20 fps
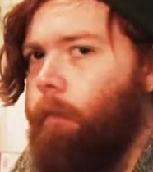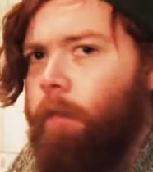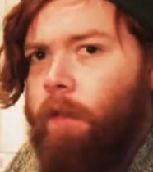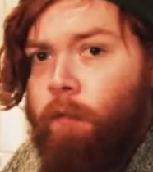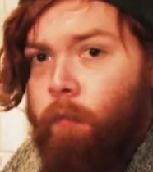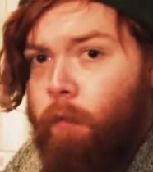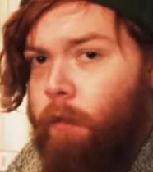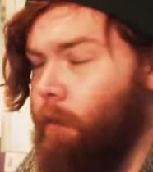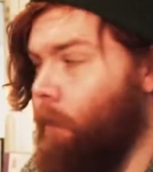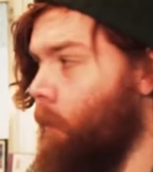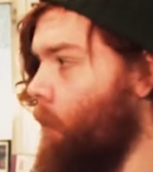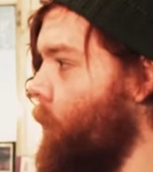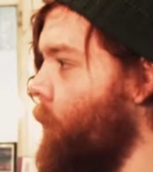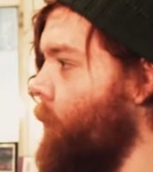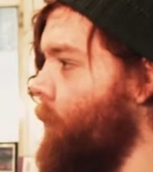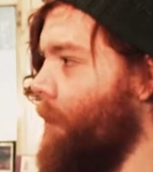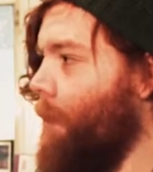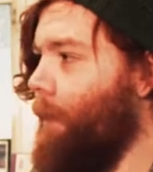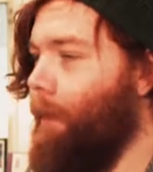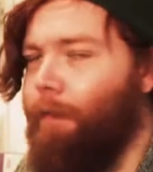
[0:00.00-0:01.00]
This one's
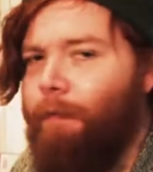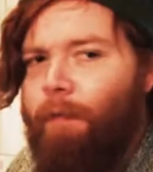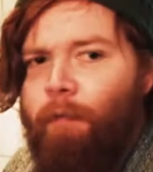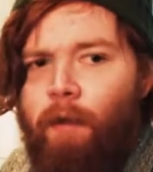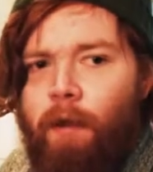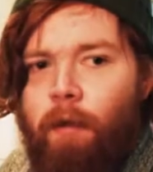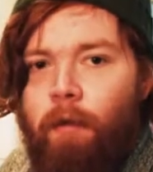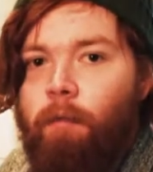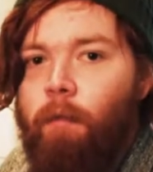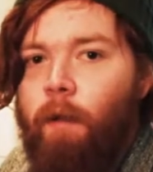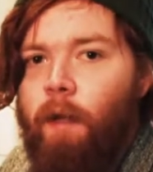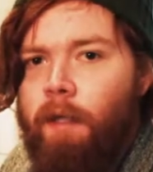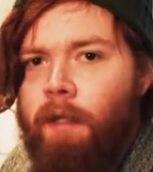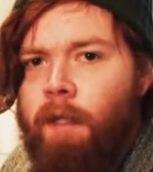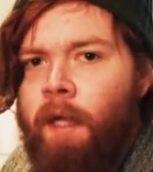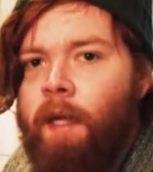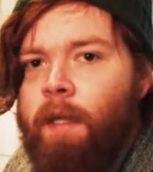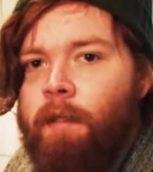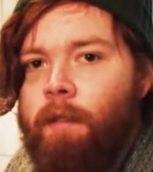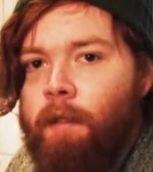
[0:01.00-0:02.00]
called I Feel
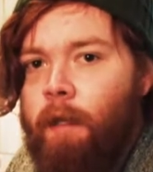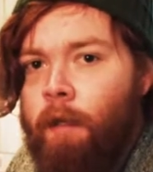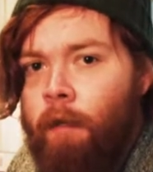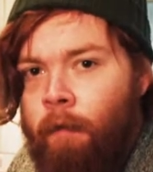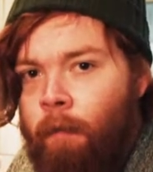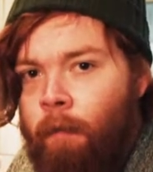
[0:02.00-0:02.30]
Fantastic.